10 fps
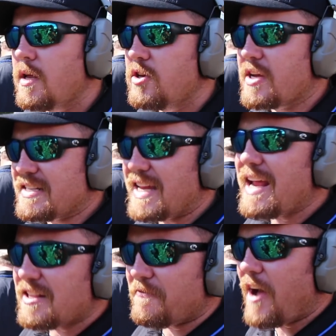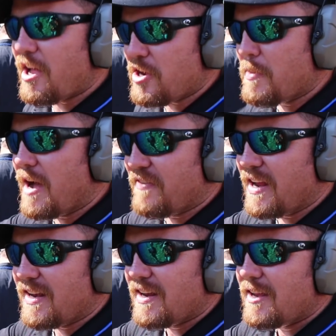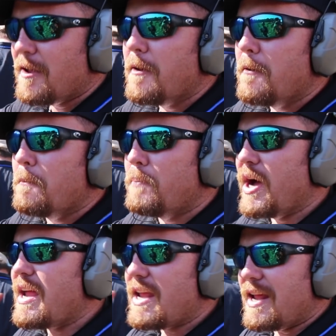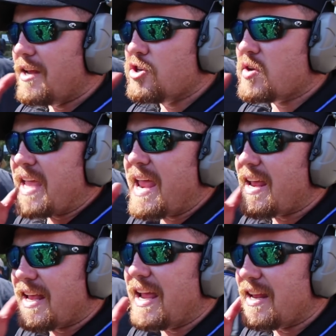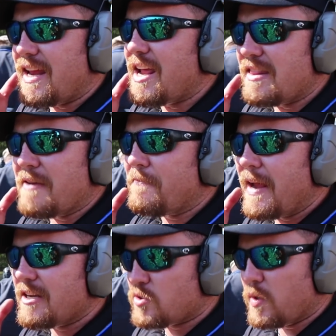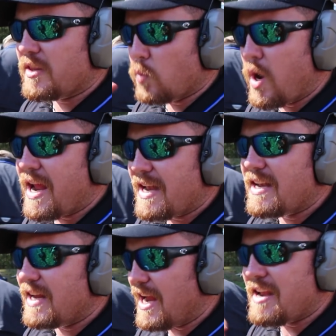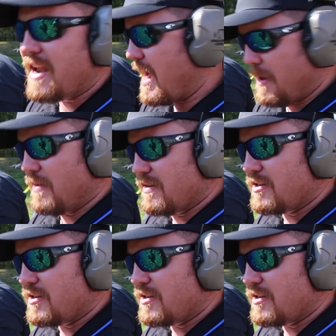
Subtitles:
You can take the volume of it, but you can't get hit in the face with wind and not,